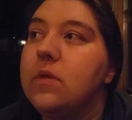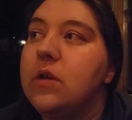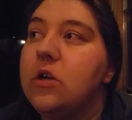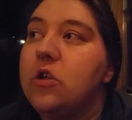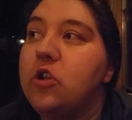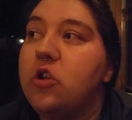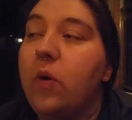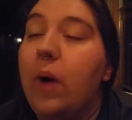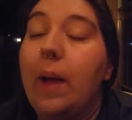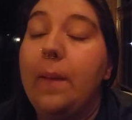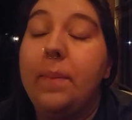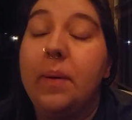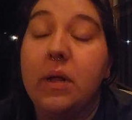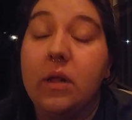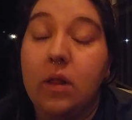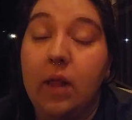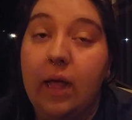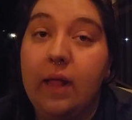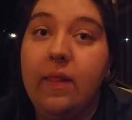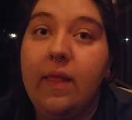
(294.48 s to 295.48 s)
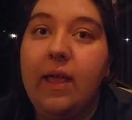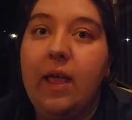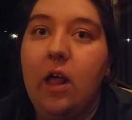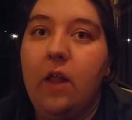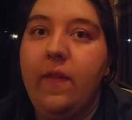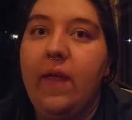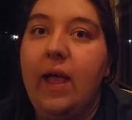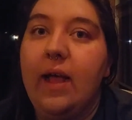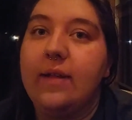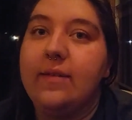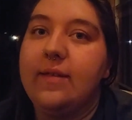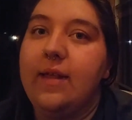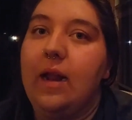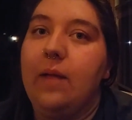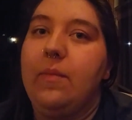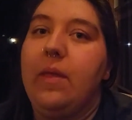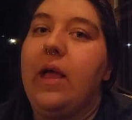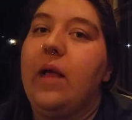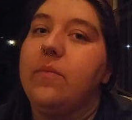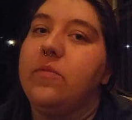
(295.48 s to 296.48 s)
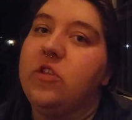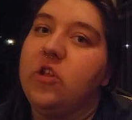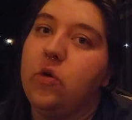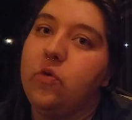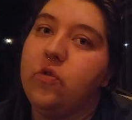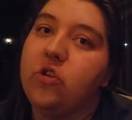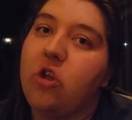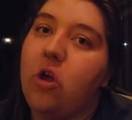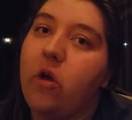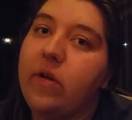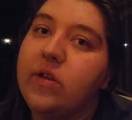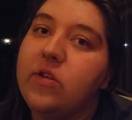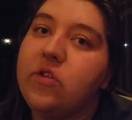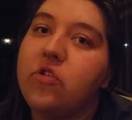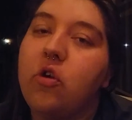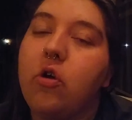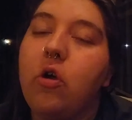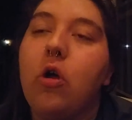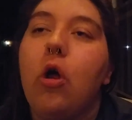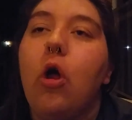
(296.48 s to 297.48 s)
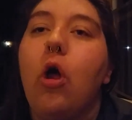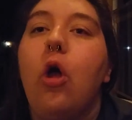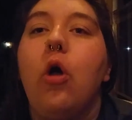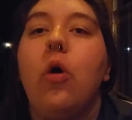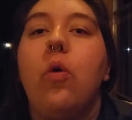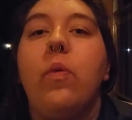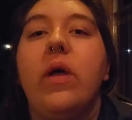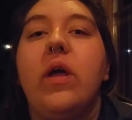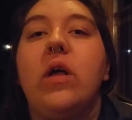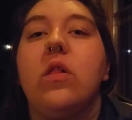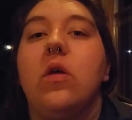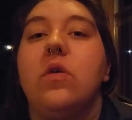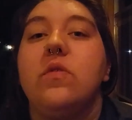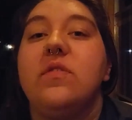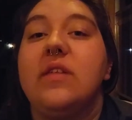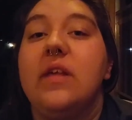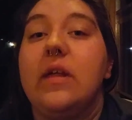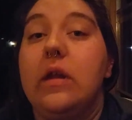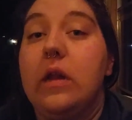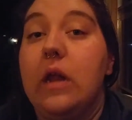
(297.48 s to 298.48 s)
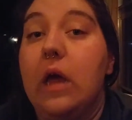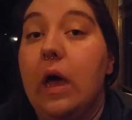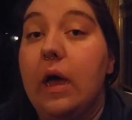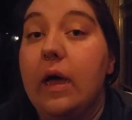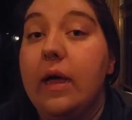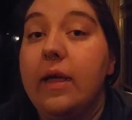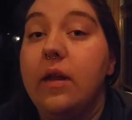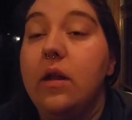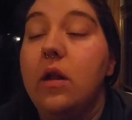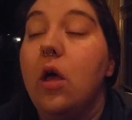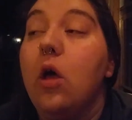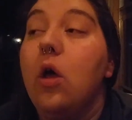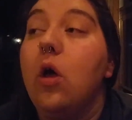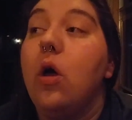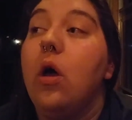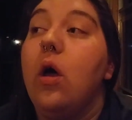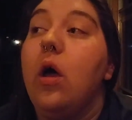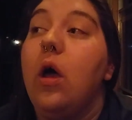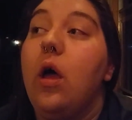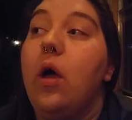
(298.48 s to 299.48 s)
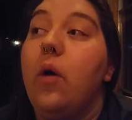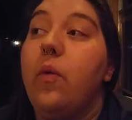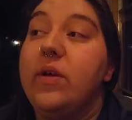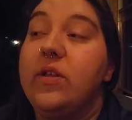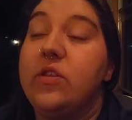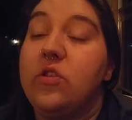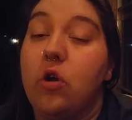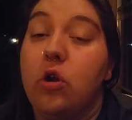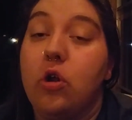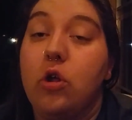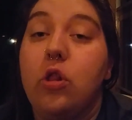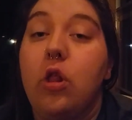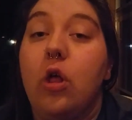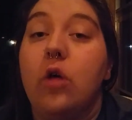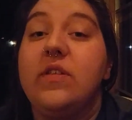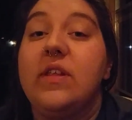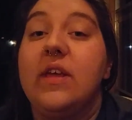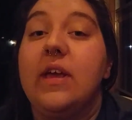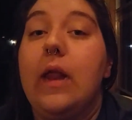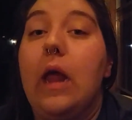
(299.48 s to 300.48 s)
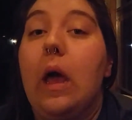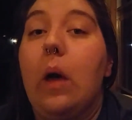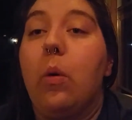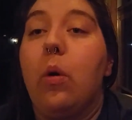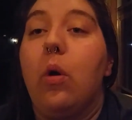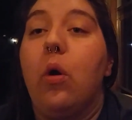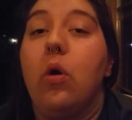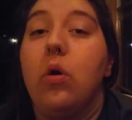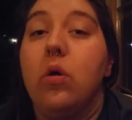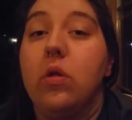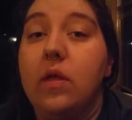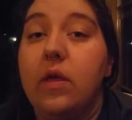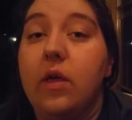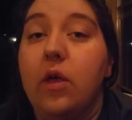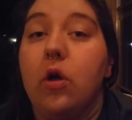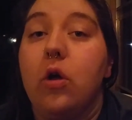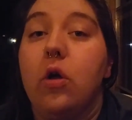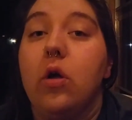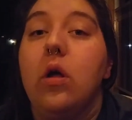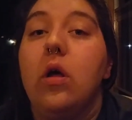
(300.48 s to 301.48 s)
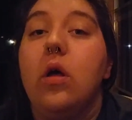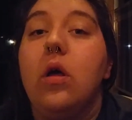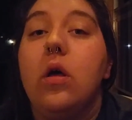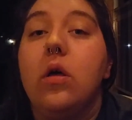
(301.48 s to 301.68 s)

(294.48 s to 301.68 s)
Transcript: So I politely get on the headset. I'm like, I'm so sorry, sir. We closed at 9. We started closing an hour earlier